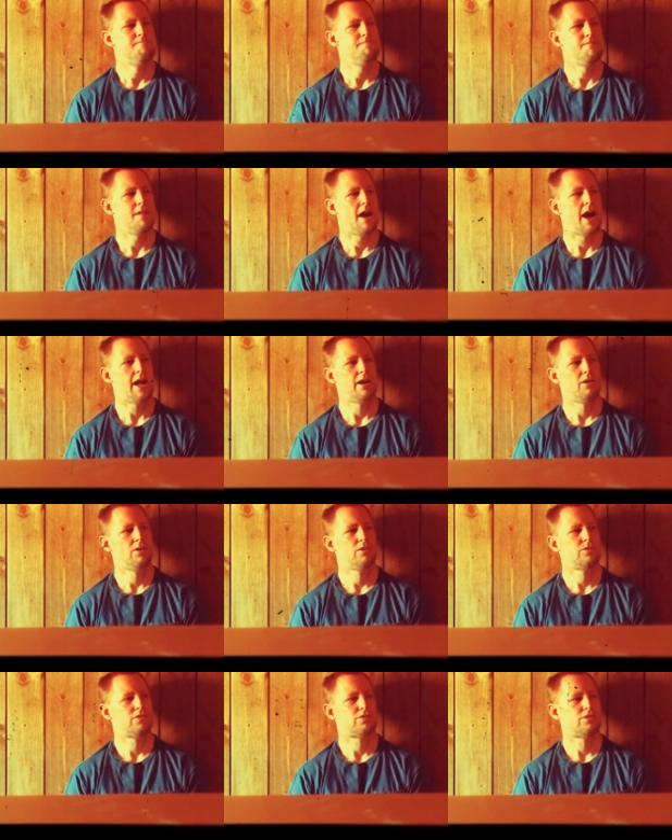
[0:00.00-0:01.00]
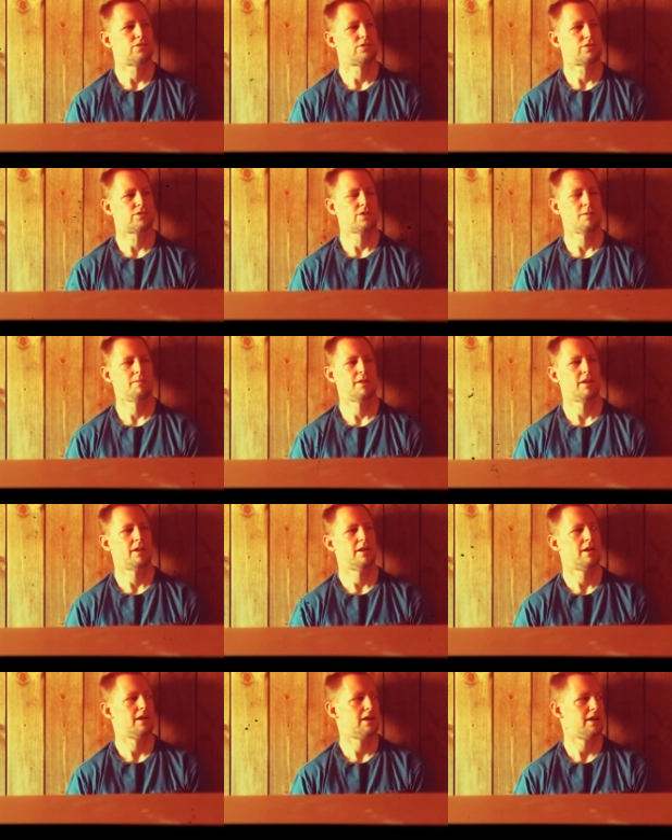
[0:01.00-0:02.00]
I know some of
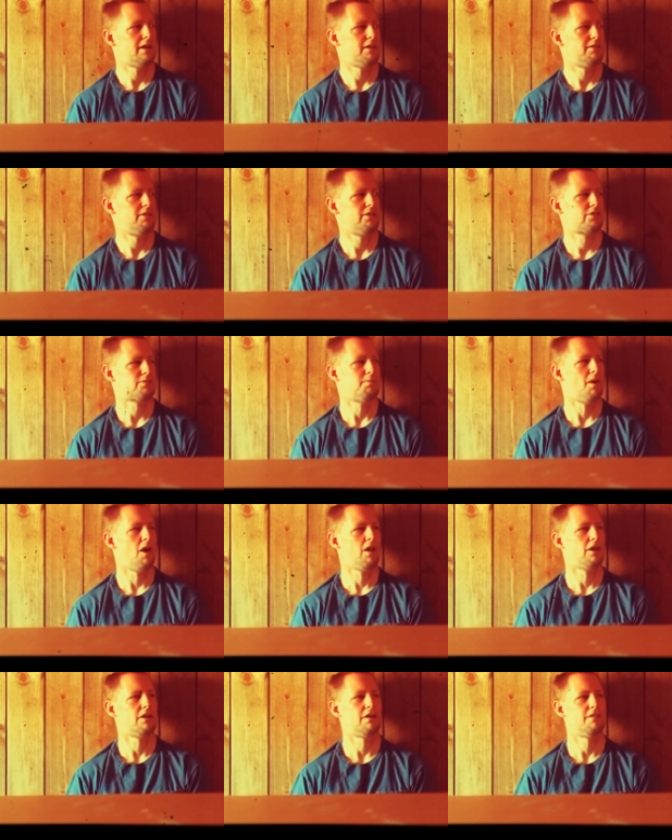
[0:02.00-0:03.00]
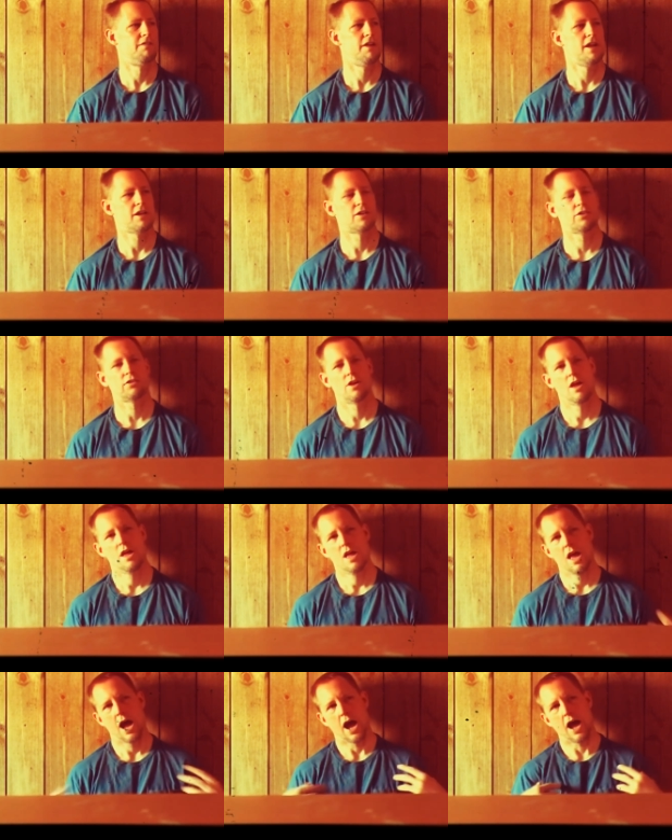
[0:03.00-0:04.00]
the smaller vehicles.
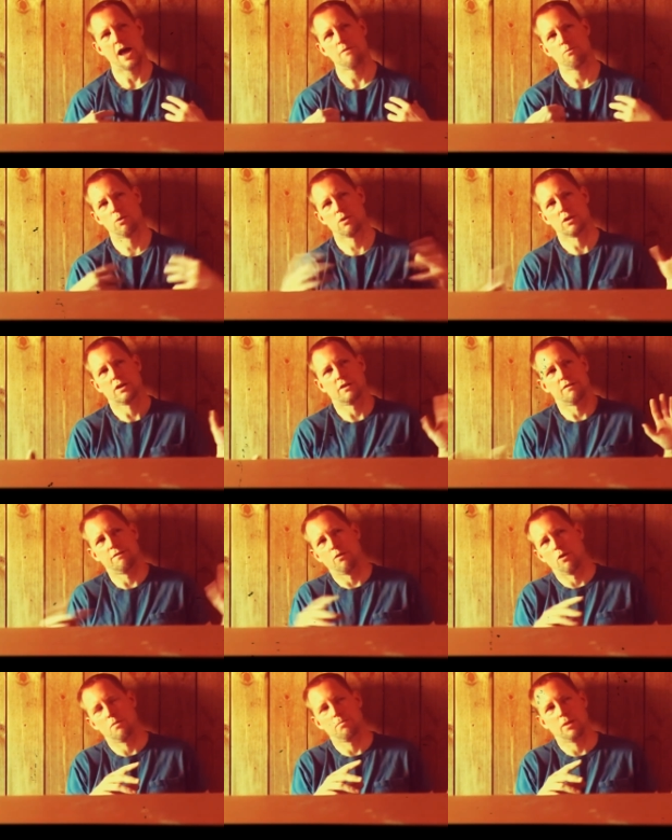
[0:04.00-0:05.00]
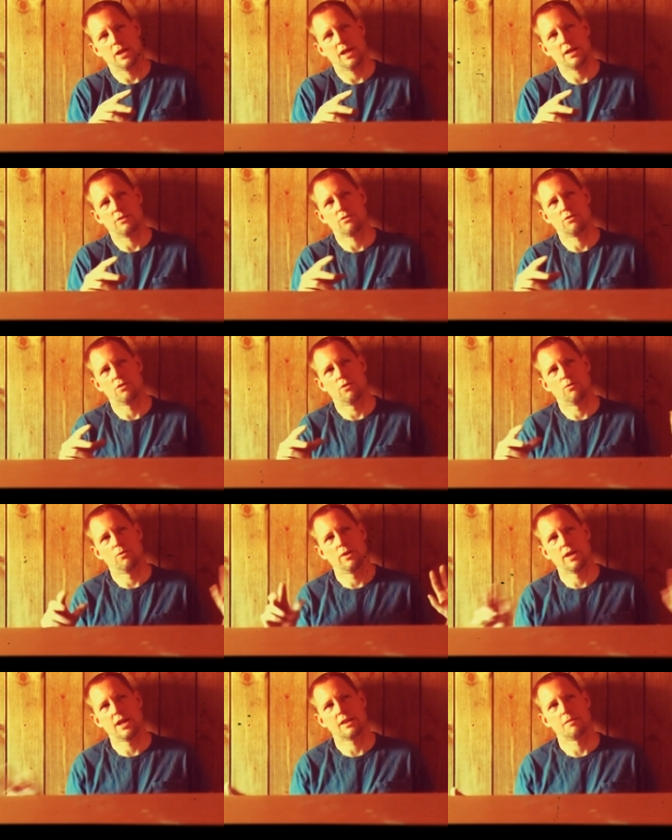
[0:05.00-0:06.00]
I work at the Ford plant, so
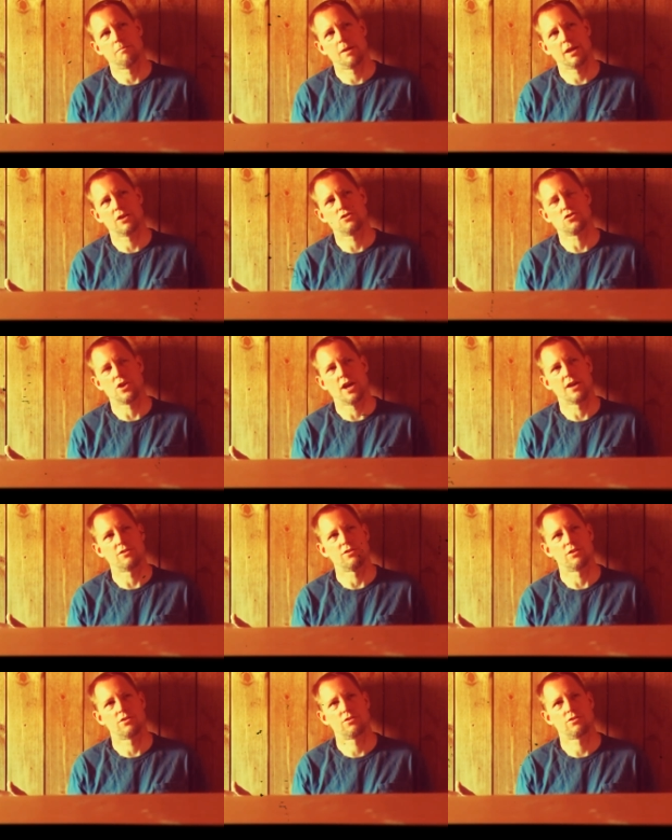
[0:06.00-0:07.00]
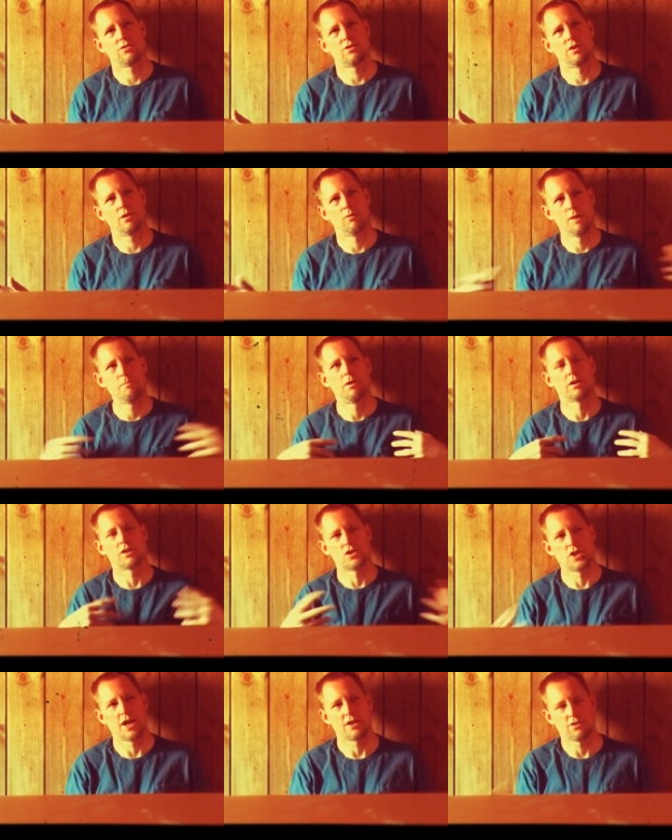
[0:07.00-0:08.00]
we got the biggest transits. You know, we built the
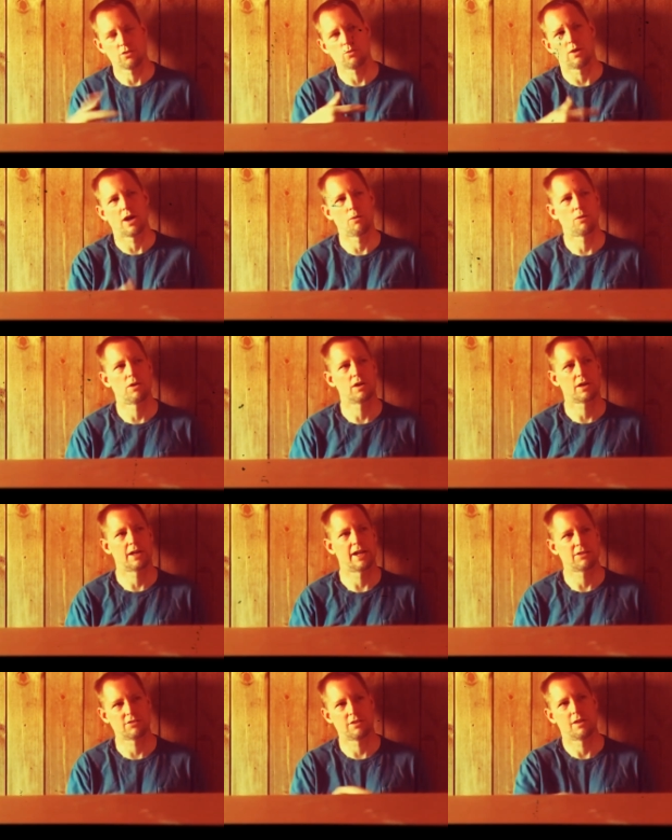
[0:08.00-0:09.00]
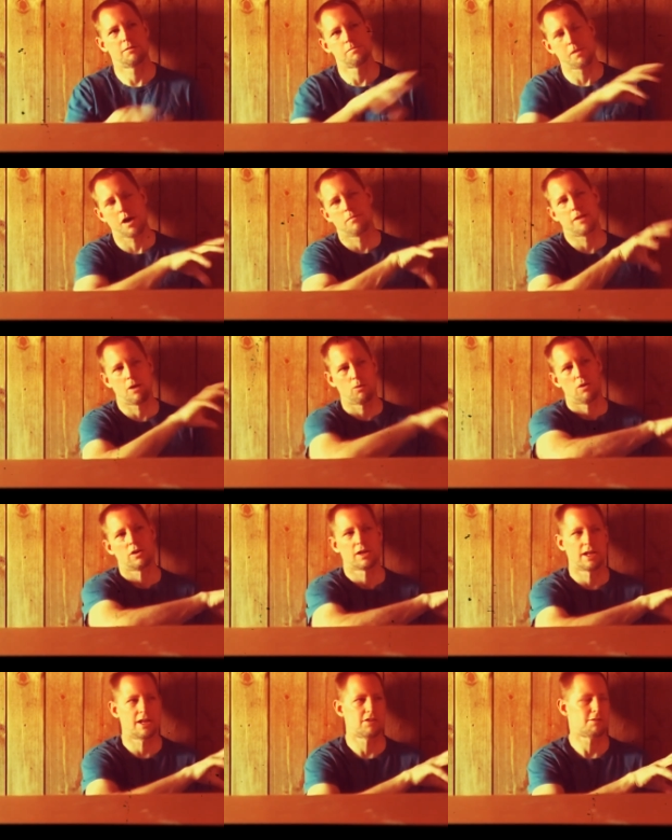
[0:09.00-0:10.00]
transits where I work, and that's the department I work
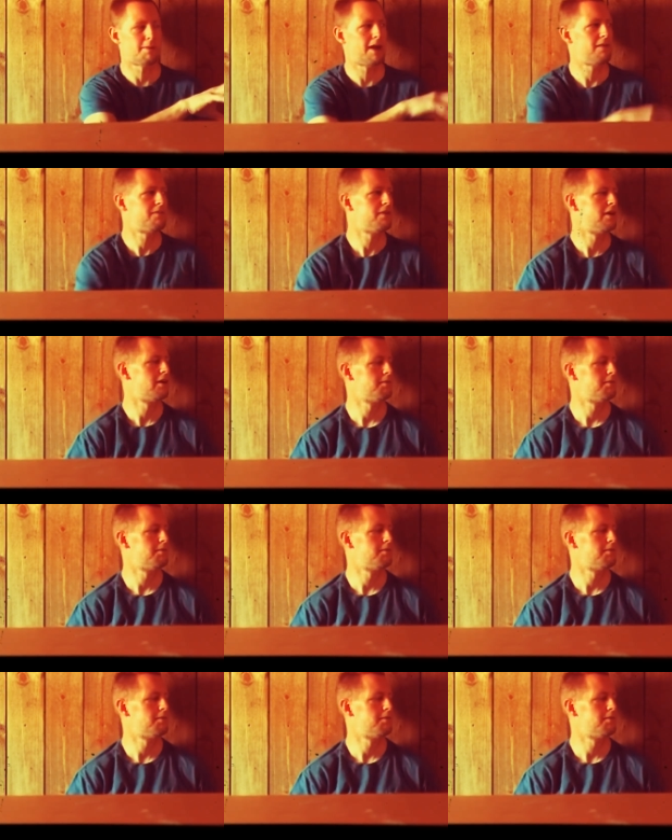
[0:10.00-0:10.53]
in as a pipe fitter.